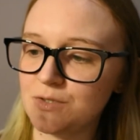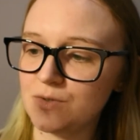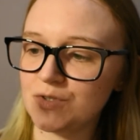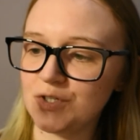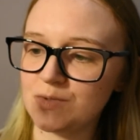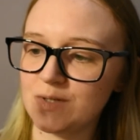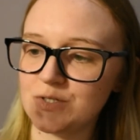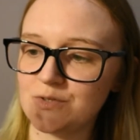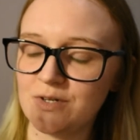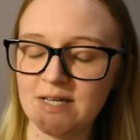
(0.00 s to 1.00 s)
do try to
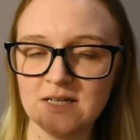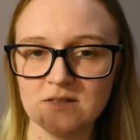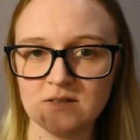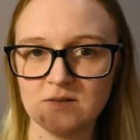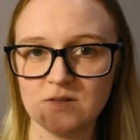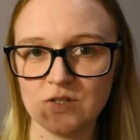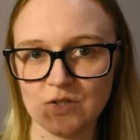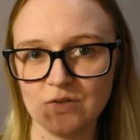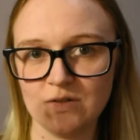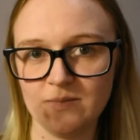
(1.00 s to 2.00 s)
make sure he
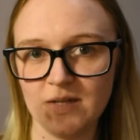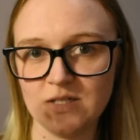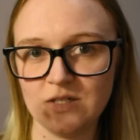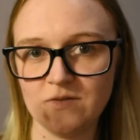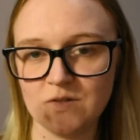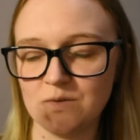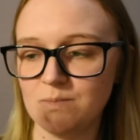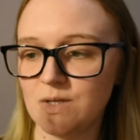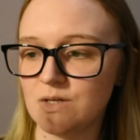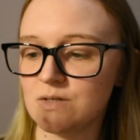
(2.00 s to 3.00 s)
gets plenty of
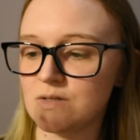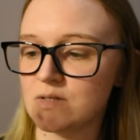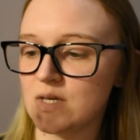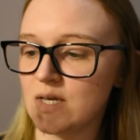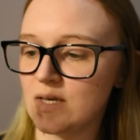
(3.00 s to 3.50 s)
sun, because